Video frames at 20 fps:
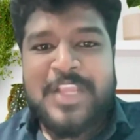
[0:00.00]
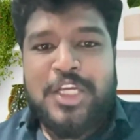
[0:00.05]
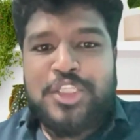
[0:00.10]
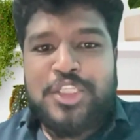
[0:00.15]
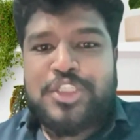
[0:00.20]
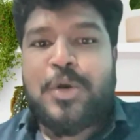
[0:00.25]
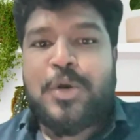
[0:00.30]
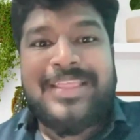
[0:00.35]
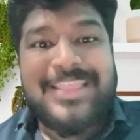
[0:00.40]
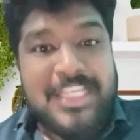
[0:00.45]

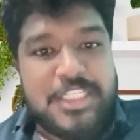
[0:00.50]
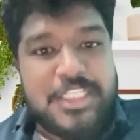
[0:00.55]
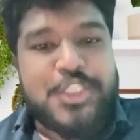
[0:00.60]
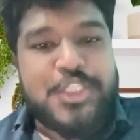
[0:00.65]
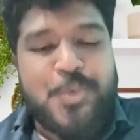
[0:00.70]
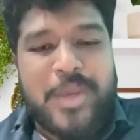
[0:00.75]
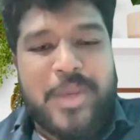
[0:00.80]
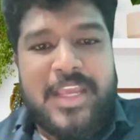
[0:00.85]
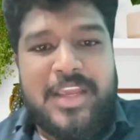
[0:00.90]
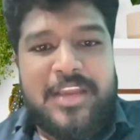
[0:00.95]
So in
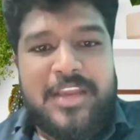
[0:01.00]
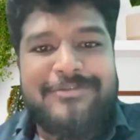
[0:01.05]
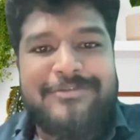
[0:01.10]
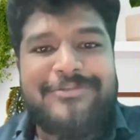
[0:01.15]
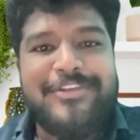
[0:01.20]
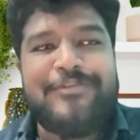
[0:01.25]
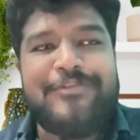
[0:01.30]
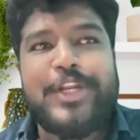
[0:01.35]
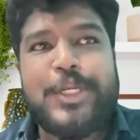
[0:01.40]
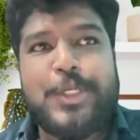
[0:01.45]
this way,
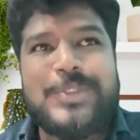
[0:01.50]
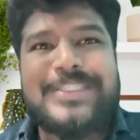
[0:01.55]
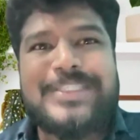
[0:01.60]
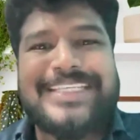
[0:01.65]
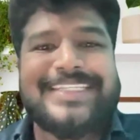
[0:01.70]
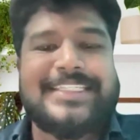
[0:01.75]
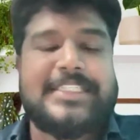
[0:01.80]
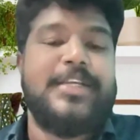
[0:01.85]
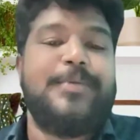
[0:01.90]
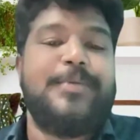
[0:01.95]
50 to
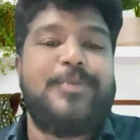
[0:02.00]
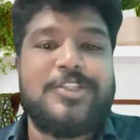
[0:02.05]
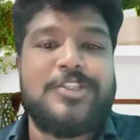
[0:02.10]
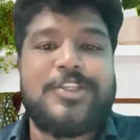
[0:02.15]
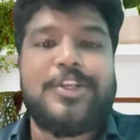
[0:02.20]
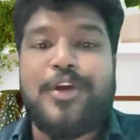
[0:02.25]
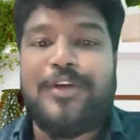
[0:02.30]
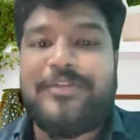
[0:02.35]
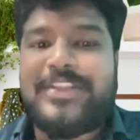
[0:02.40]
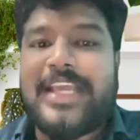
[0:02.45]

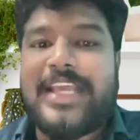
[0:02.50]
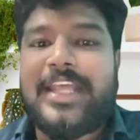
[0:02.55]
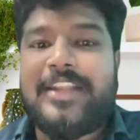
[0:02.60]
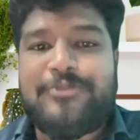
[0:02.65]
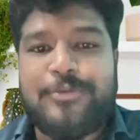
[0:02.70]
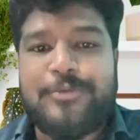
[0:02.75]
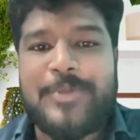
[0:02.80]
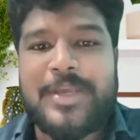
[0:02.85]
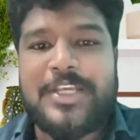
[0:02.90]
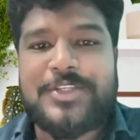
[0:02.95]
60% of the
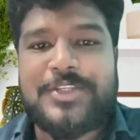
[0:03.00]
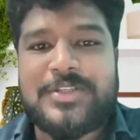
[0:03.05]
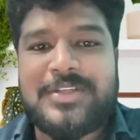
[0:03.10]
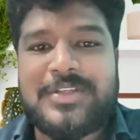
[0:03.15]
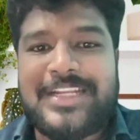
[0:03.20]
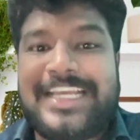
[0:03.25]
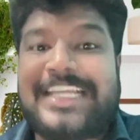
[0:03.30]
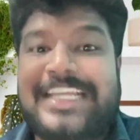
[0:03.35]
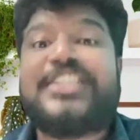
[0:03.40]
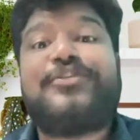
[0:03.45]

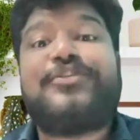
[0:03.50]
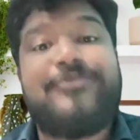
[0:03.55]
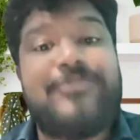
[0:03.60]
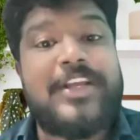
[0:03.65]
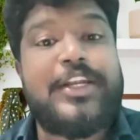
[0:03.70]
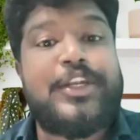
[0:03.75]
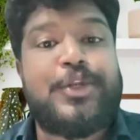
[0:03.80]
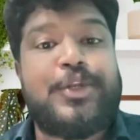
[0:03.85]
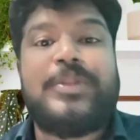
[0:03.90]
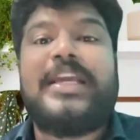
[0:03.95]
information is
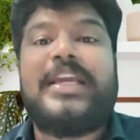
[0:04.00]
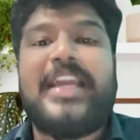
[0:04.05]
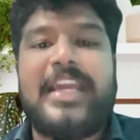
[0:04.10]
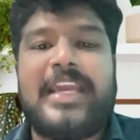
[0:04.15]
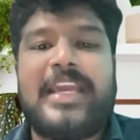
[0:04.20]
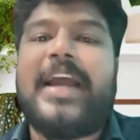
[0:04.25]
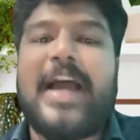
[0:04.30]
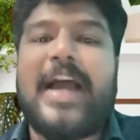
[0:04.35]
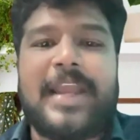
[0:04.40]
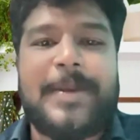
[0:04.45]
fed to the
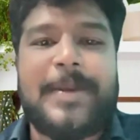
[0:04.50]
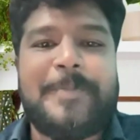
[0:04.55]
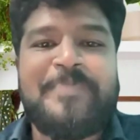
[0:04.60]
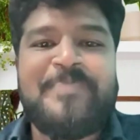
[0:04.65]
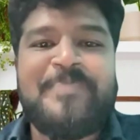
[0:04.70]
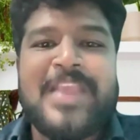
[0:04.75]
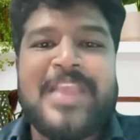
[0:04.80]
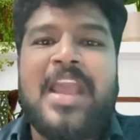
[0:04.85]
AI.